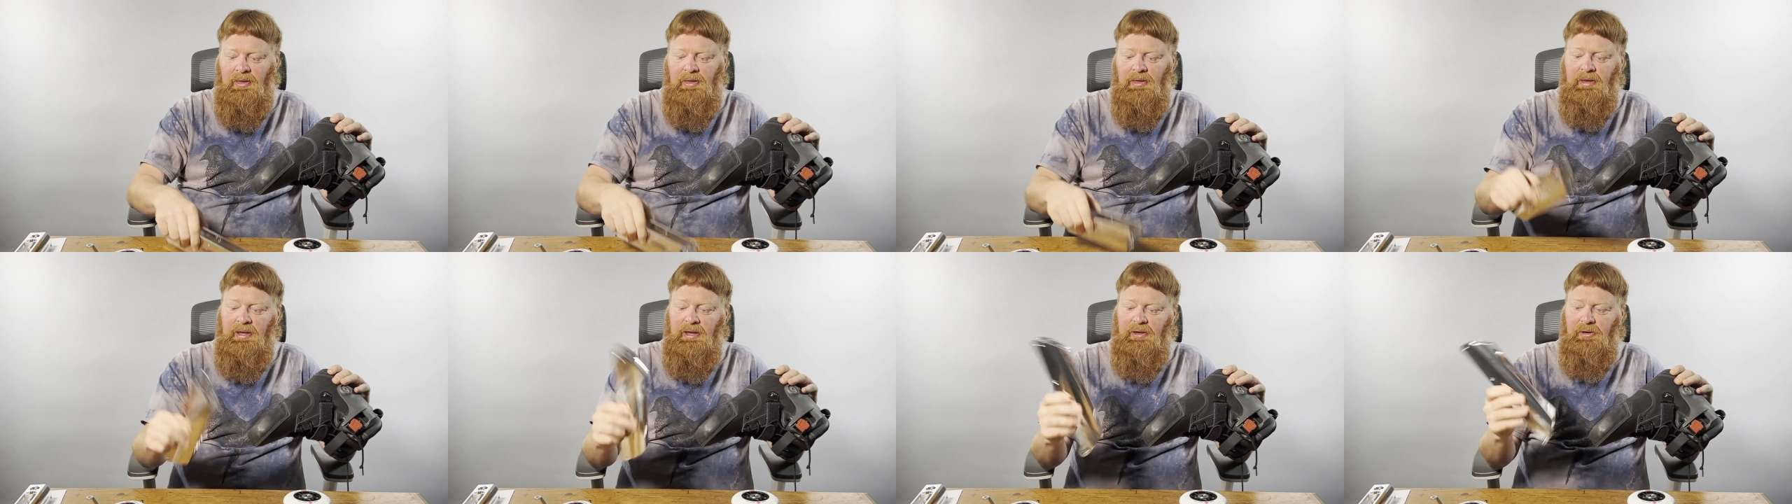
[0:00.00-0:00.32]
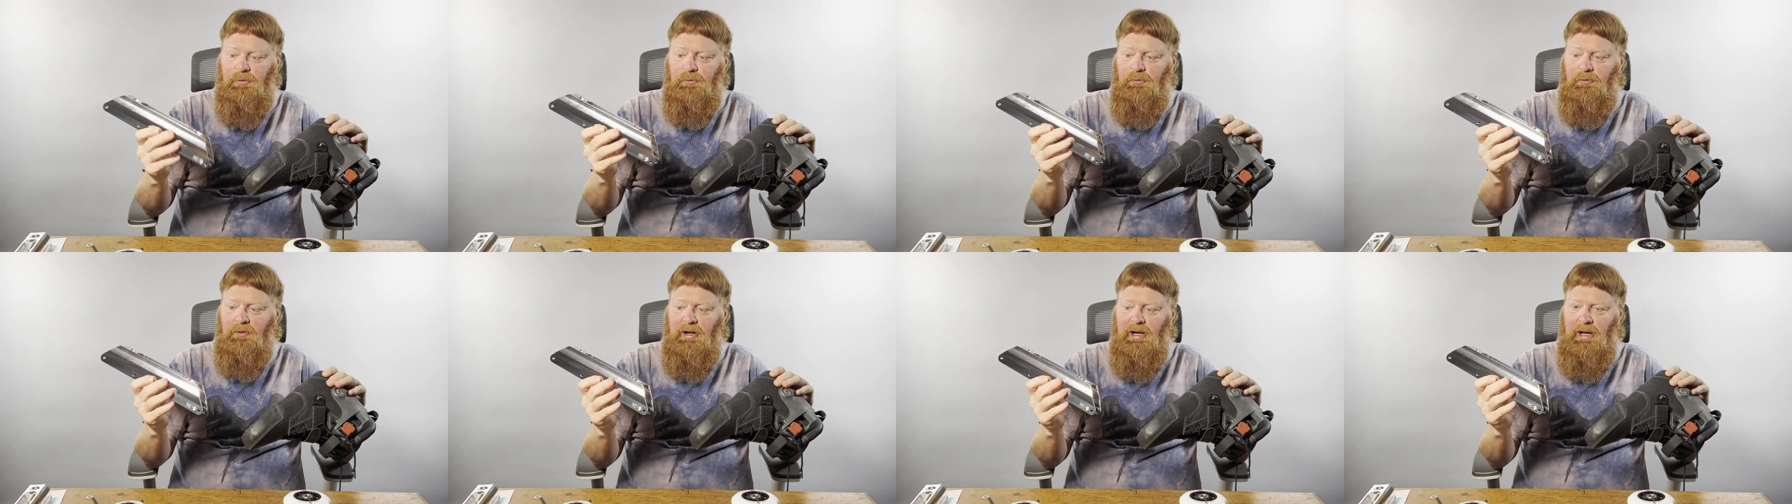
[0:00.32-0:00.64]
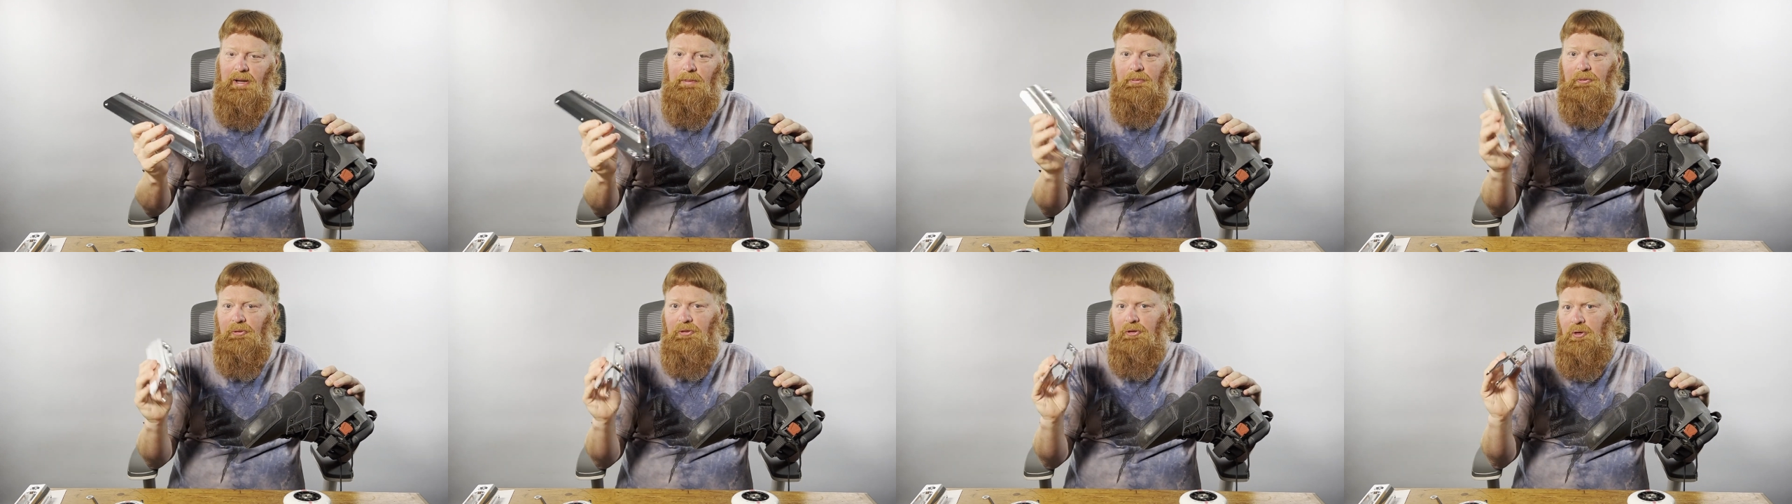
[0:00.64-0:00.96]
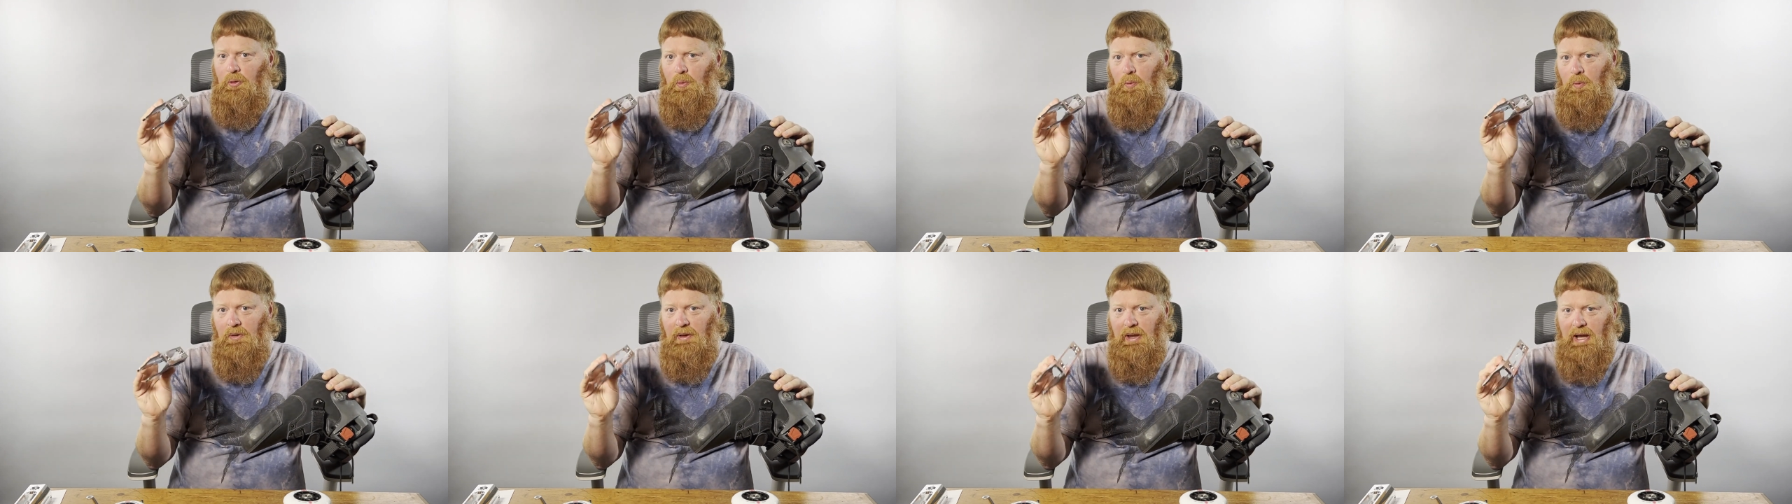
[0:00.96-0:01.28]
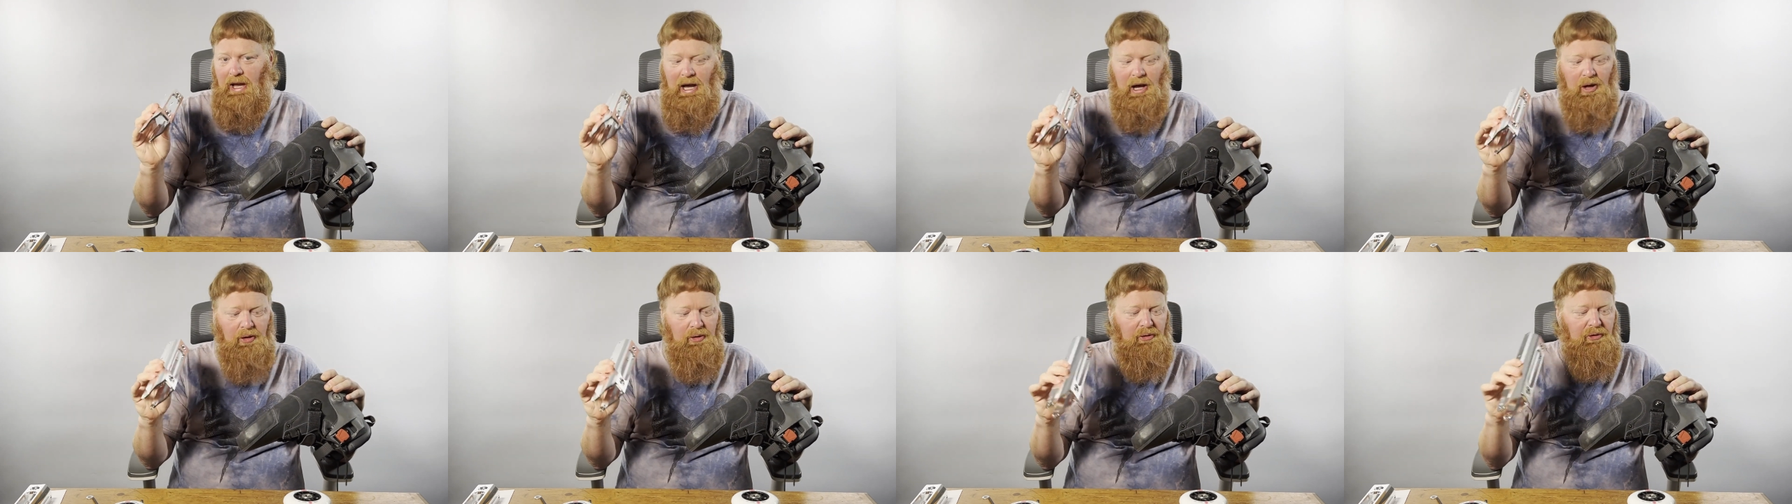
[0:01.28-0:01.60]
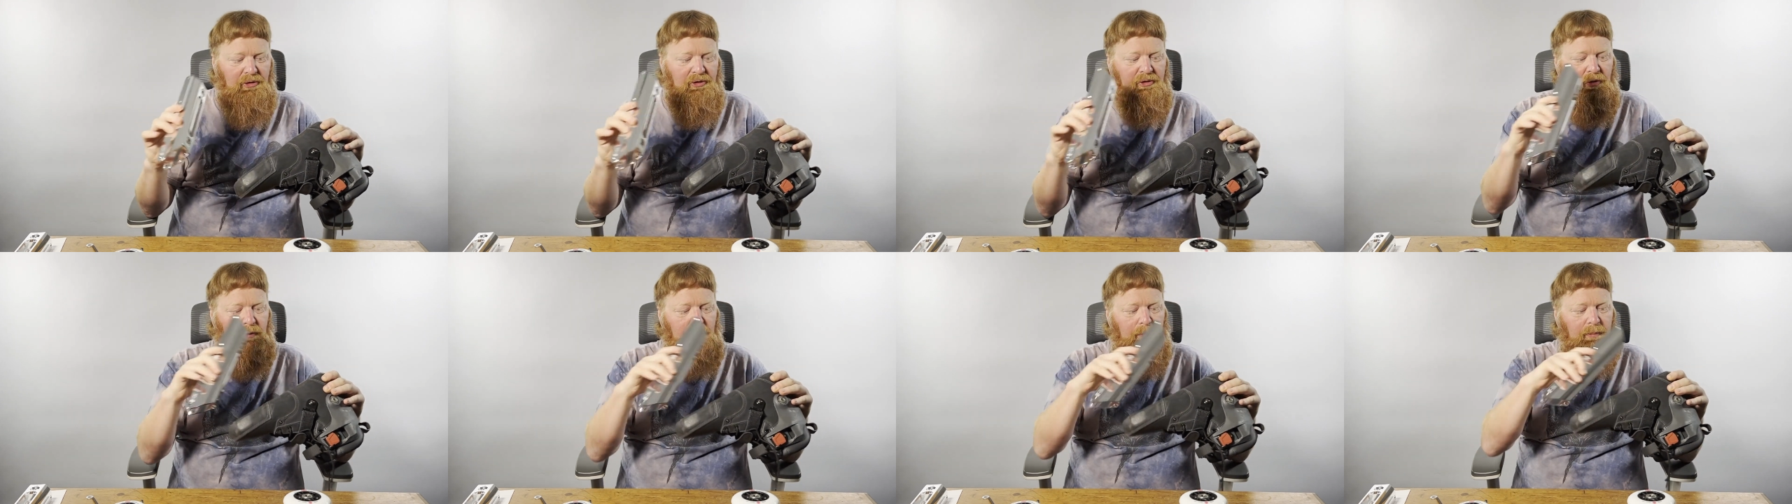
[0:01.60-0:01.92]
these frames without a
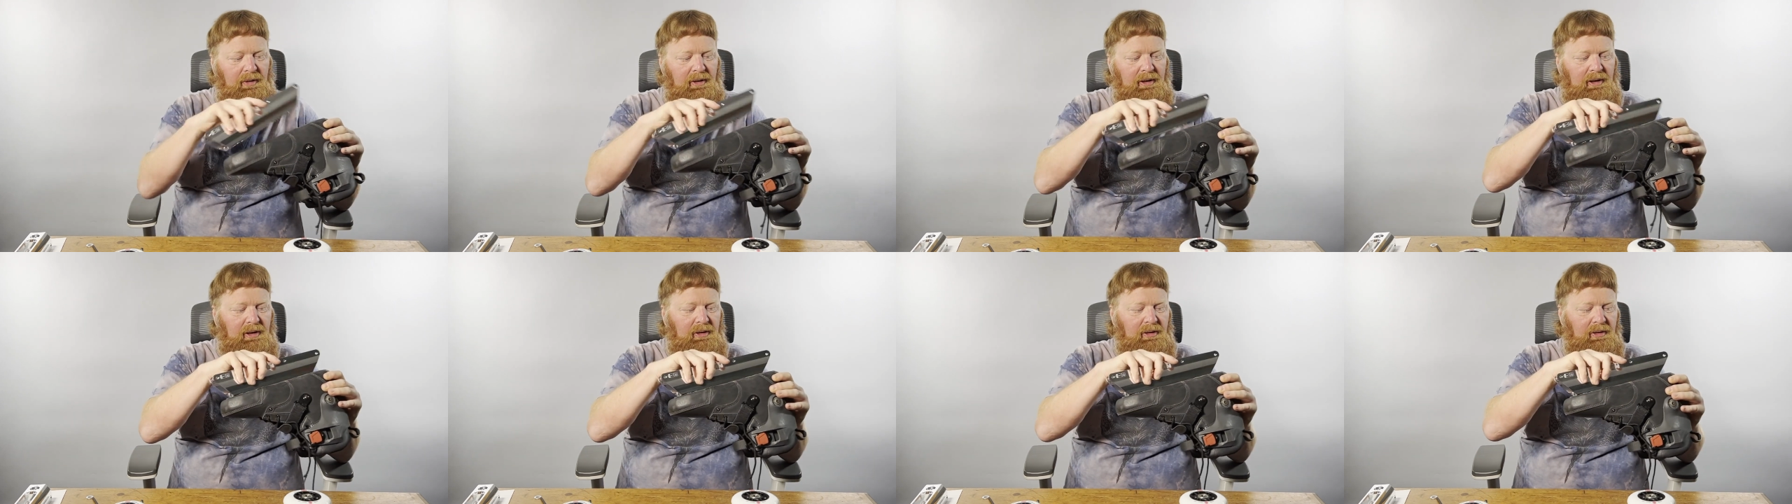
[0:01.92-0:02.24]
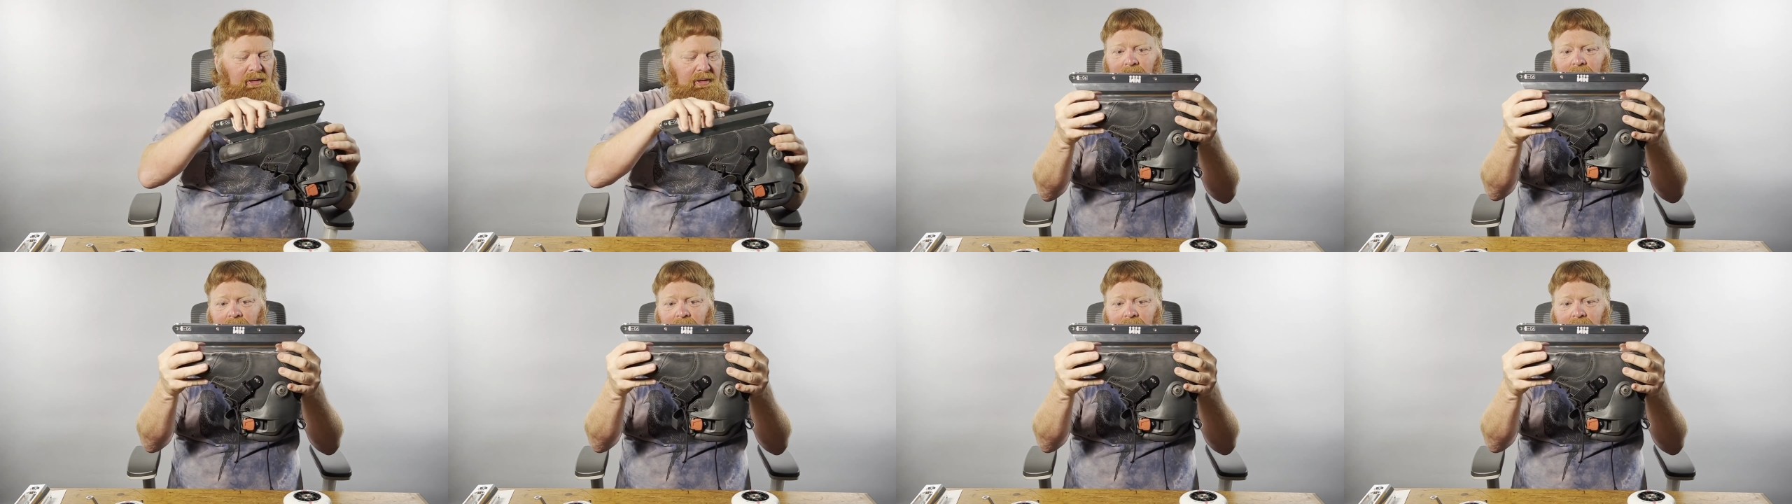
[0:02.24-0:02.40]
sole plate.